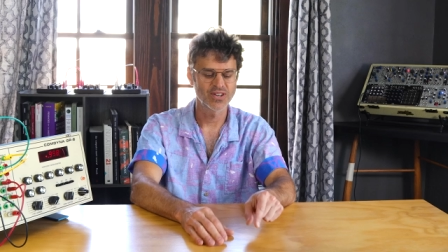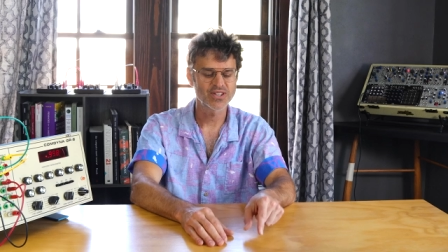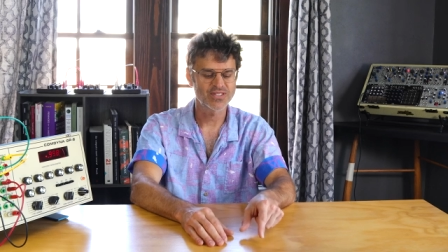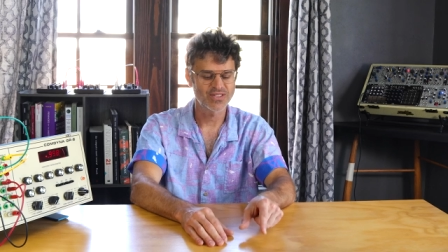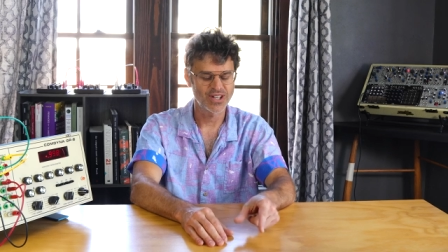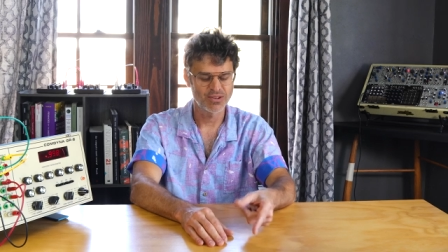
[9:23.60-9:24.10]

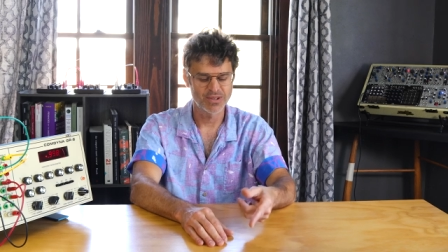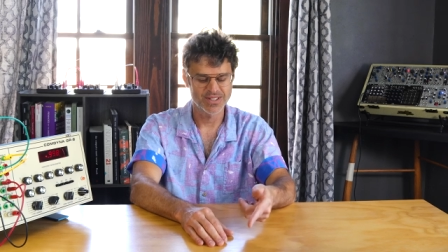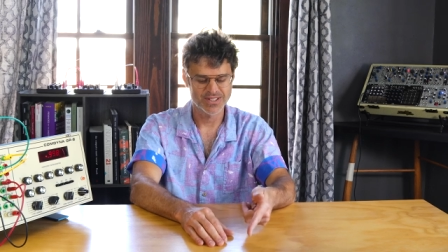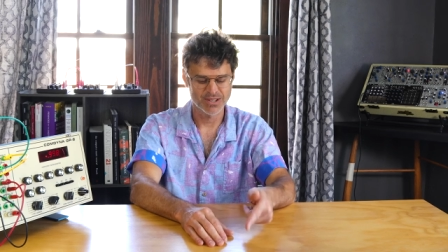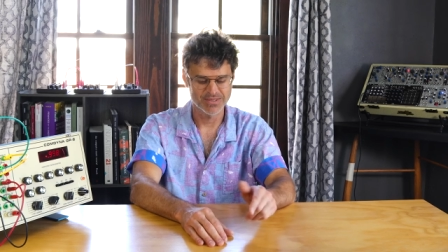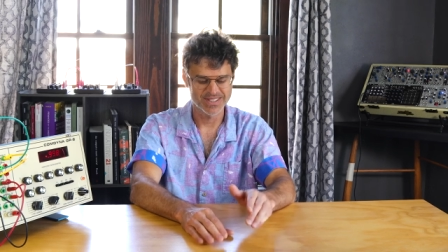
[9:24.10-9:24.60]
First of all, I
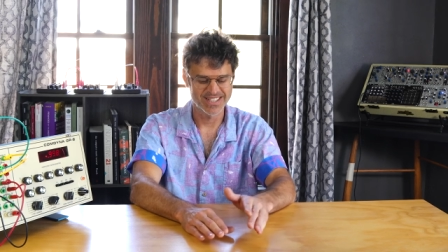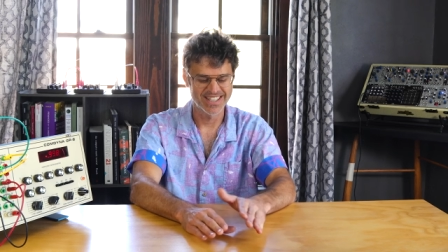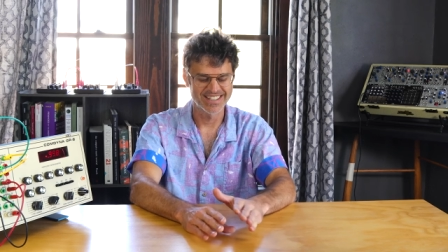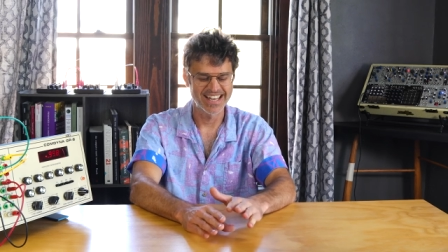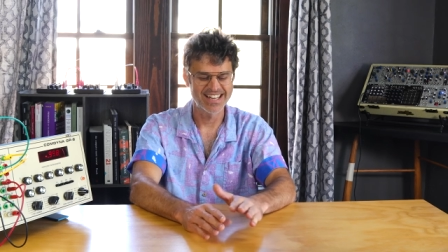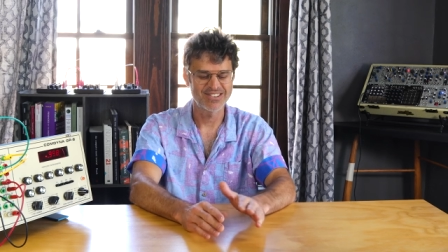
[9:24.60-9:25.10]
want to start by
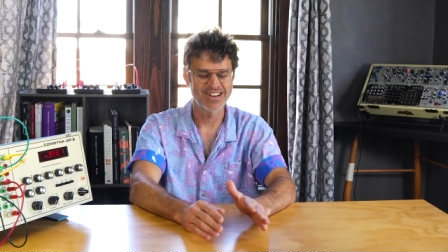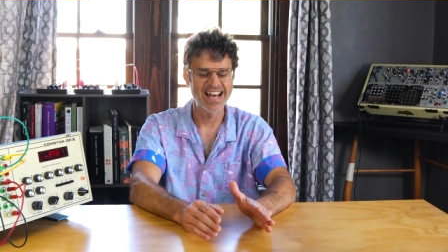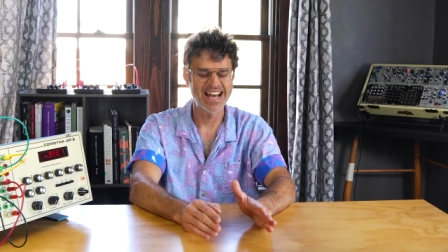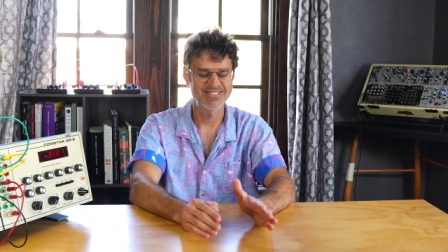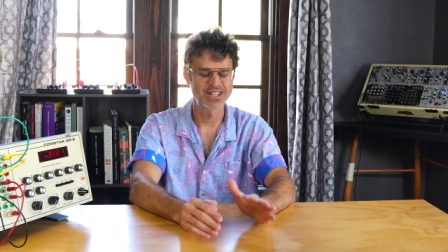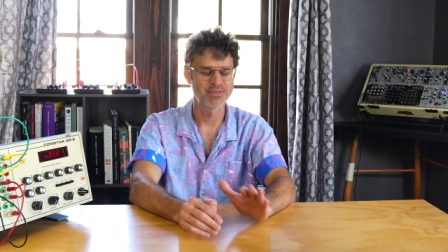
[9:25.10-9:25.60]
saying I don't
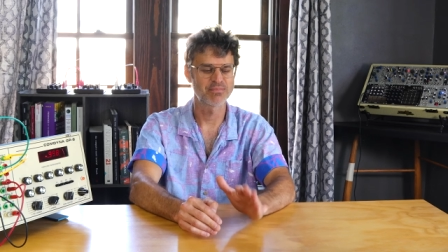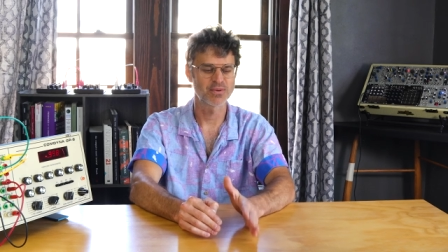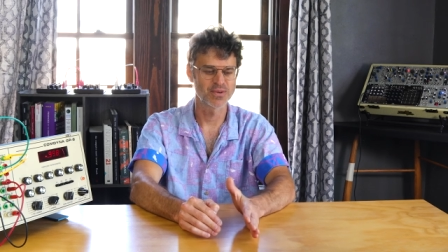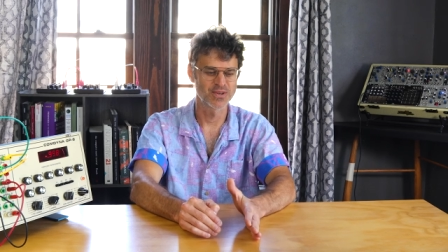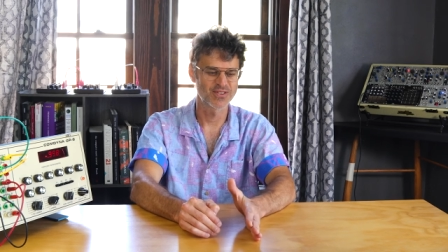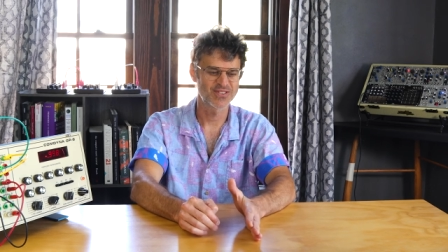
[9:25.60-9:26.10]
have any
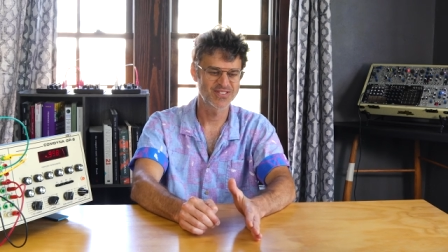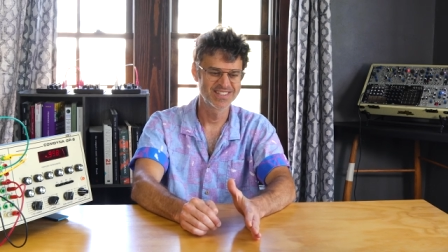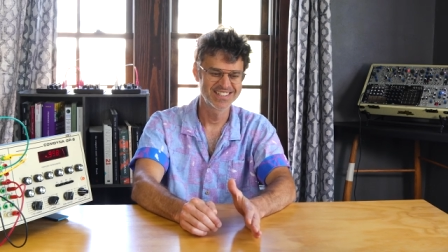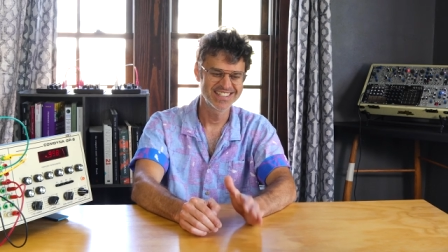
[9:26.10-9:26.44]
proof